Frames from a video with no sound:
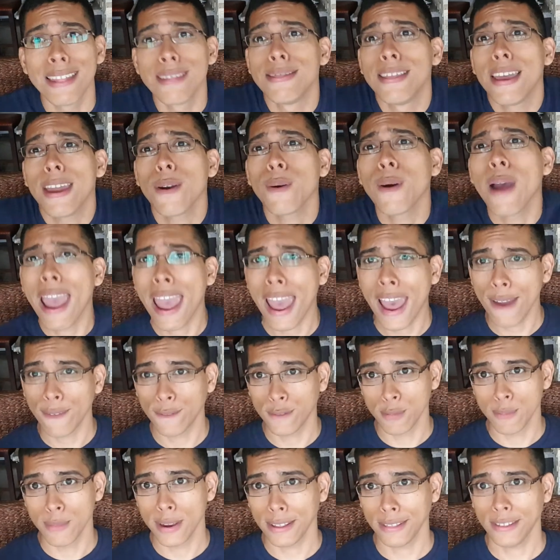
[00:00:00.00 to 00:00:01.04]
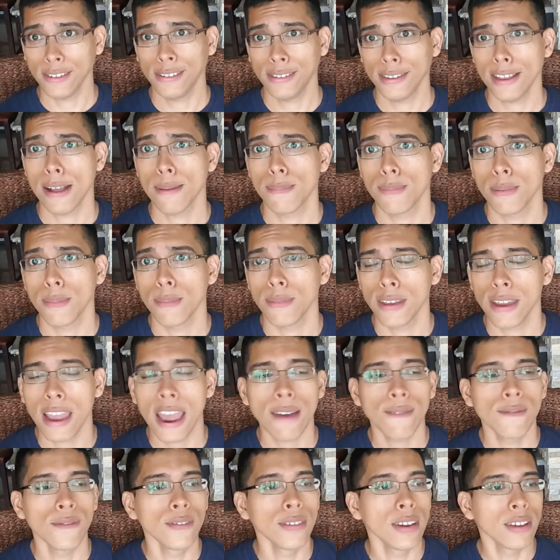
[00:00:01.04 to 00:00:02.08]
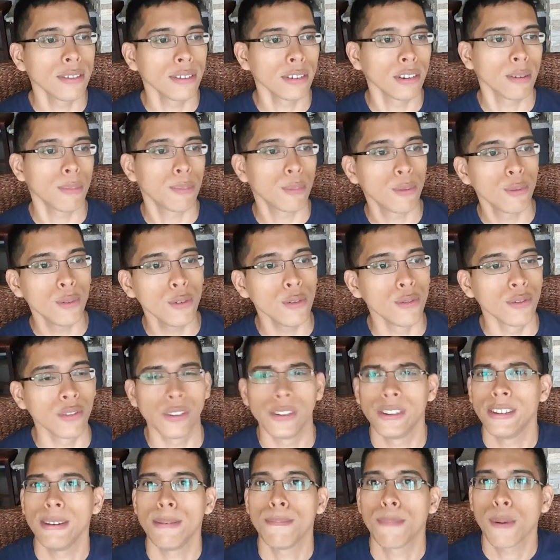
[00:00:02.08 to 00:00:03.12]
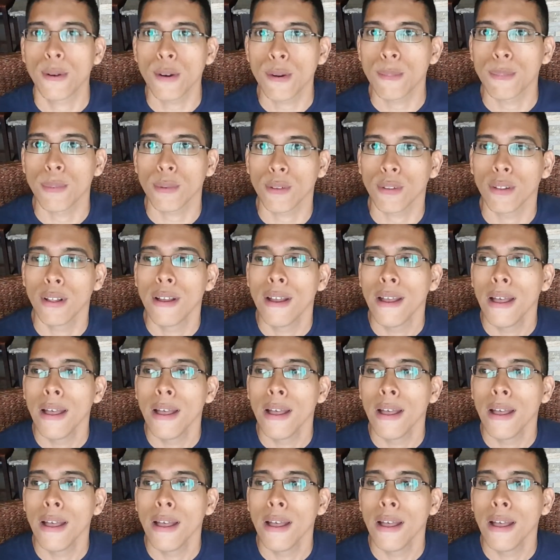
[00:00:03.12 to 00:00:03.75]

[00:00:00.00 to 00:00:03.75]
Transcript: They don't have to make this album, they have nothing to prove, they're Deep Purple.